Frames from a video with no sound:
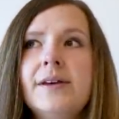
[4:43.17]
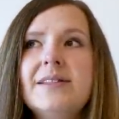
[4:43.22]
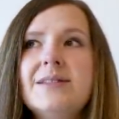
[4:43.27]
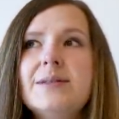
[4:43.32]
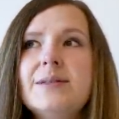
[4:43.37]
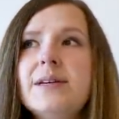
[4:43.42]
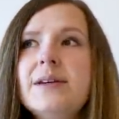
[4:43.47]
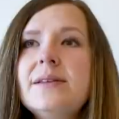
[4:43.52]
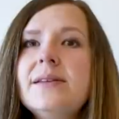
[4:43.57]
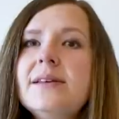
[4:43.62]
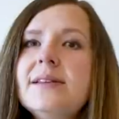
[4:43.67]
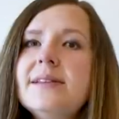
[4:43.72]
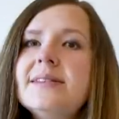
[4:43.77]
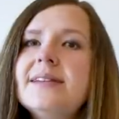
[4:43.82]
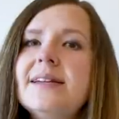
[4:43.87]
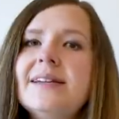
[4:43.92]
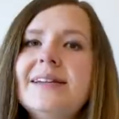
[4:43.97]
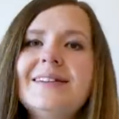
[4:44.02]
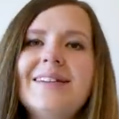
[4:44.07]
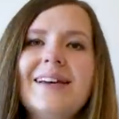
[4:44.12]
So I don't think
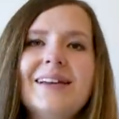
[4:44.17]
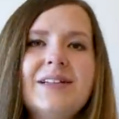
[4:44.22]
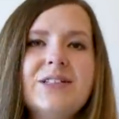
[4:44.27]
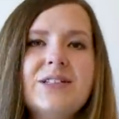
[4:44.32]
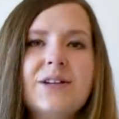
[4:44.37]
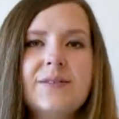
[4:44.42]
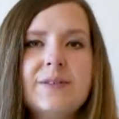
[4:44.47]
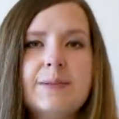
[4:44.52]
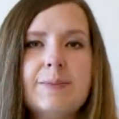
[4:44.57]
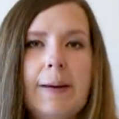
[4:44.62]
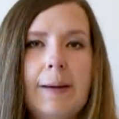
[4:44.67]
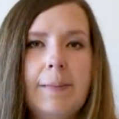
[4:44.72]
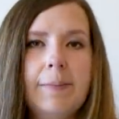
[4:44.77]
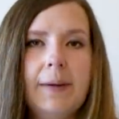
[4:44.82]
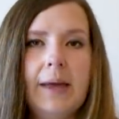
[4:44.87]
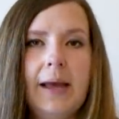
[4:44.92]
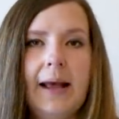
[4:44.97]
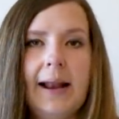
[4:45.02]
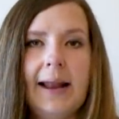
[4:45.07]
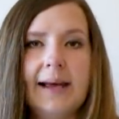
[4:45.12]
there's any danger of spam
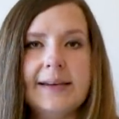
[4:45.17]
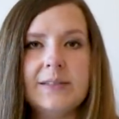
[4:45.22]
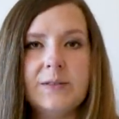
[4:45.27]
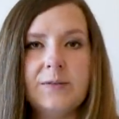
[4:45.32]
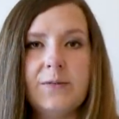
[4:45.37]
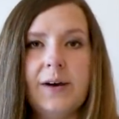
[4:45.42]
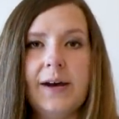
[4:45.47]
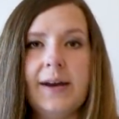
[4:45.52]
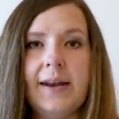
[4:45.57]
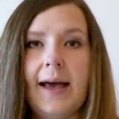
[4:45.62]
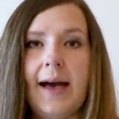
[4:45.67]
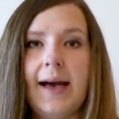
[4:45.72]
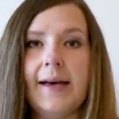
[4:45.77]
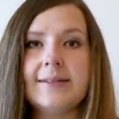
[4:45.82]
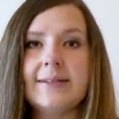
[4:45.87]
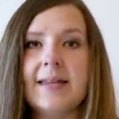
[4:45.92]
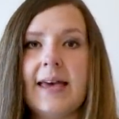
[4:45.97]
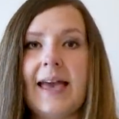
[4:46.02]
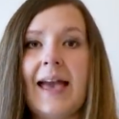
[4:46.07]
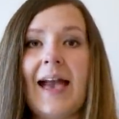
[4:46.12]
being classified
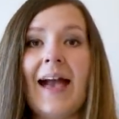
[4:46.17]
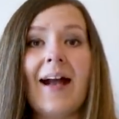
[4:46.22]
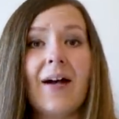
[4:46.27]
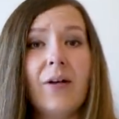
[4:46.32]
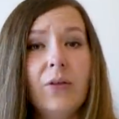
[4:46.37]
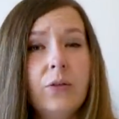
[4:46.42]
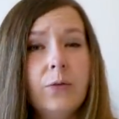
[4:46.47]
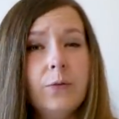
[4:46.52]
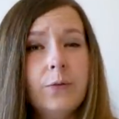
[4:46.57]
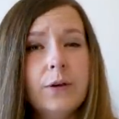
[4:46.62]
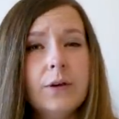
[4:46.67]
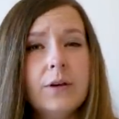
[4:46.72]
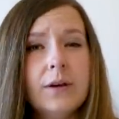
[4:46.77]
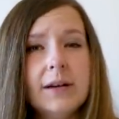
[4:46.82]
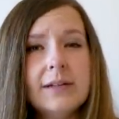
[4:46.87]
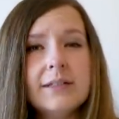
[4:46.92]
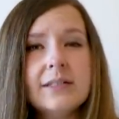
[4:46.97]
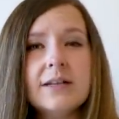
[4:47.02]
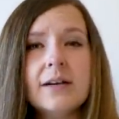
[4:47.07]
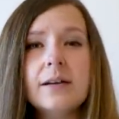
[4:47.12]
as a health food
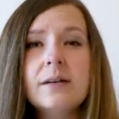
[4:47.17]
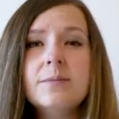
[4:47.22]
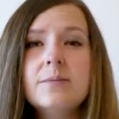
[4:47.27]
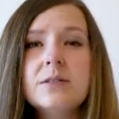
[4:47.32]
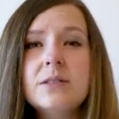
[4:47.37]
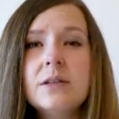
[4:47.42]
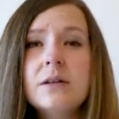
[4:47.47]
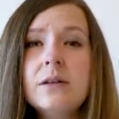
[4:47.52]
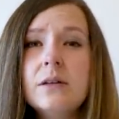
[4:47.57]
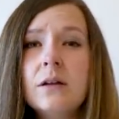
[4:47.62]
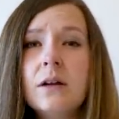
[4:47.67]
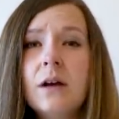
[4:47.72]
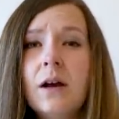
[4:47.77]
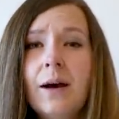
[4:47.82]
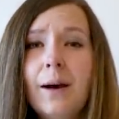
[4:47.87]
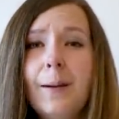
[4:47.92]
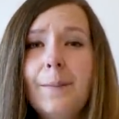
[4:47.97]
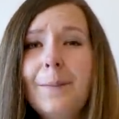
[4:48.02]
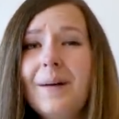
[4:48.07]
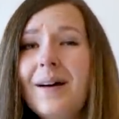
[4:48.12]
anytime soon,
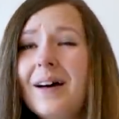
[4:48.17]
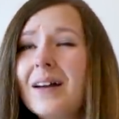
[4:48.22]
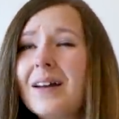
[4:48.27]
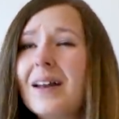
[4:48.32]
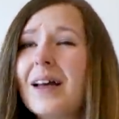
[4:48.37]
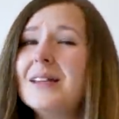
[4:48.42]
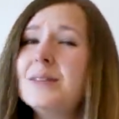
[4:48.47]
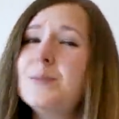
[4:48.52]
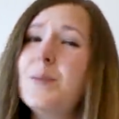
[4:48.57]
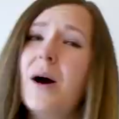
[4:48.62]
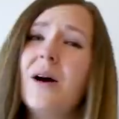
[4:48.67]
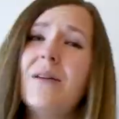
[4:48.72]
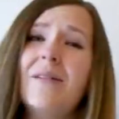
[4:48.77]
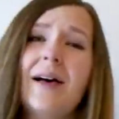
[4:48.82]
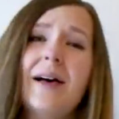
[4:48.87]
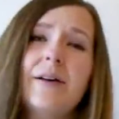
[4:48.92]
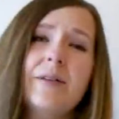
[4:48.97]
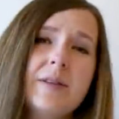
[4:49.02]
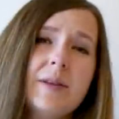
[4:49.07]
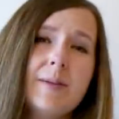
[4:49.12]
but as part of a
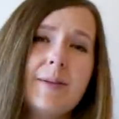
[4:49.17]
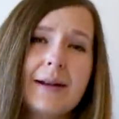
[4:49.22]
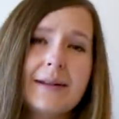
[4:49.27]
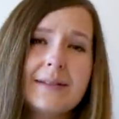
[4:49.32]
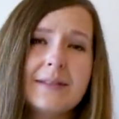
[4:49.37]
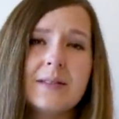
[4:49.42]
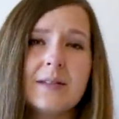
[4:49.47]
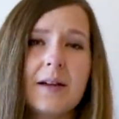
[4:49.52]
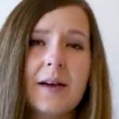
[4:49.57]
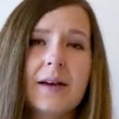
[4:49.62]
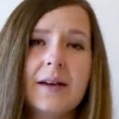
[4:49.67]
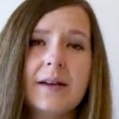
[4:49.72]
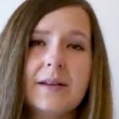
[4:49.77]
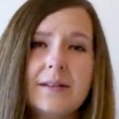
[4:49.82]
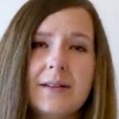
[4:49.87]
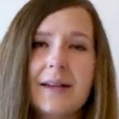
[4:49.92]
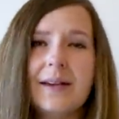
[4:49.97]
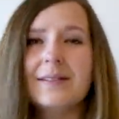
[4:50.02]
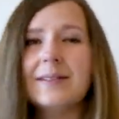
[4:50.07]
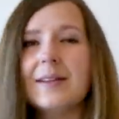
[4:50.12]
healthy, balanced
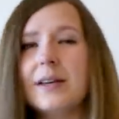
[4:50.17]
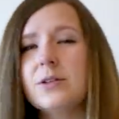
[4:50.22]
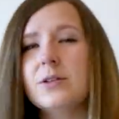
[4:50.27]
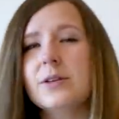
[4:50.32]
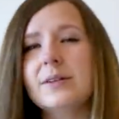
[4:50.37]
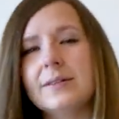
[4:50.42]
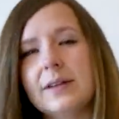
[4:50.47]
diet, etc,